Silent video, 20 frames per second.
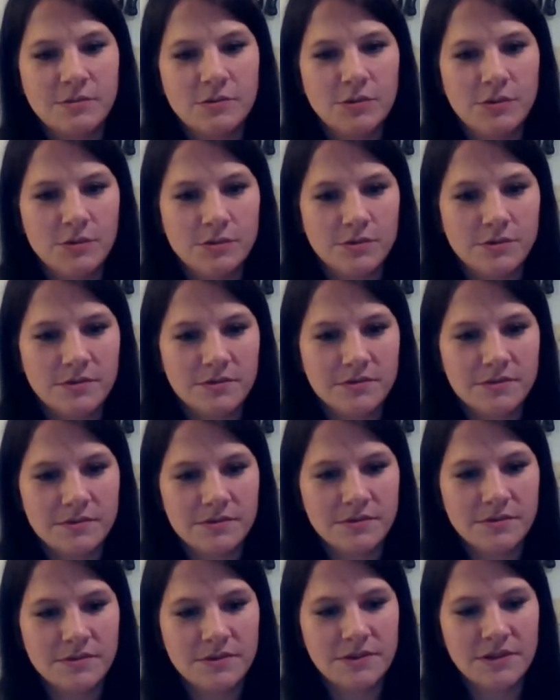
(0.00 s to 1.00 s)
Ooh,
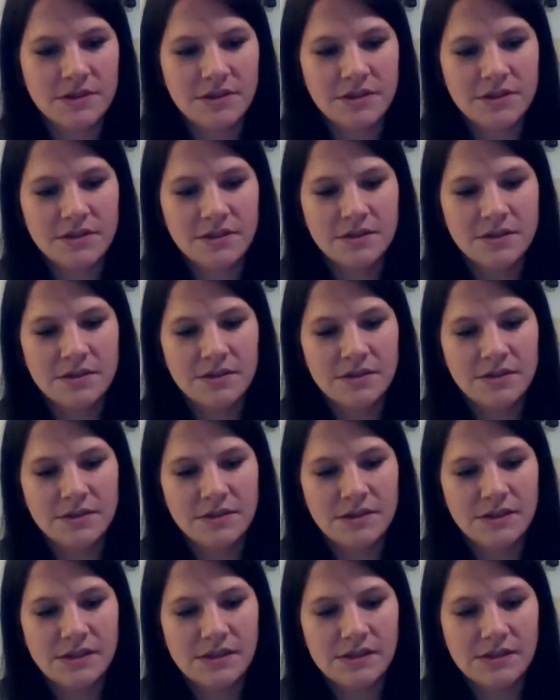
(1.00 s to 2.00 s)

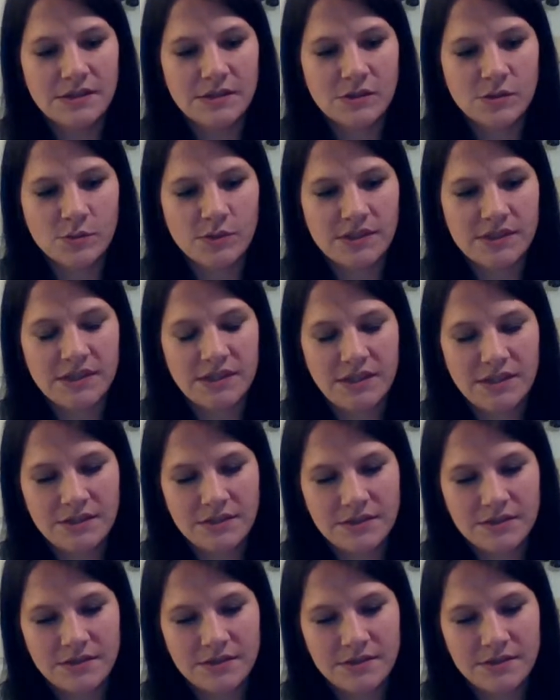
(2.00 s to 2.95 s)
it's a little twisty.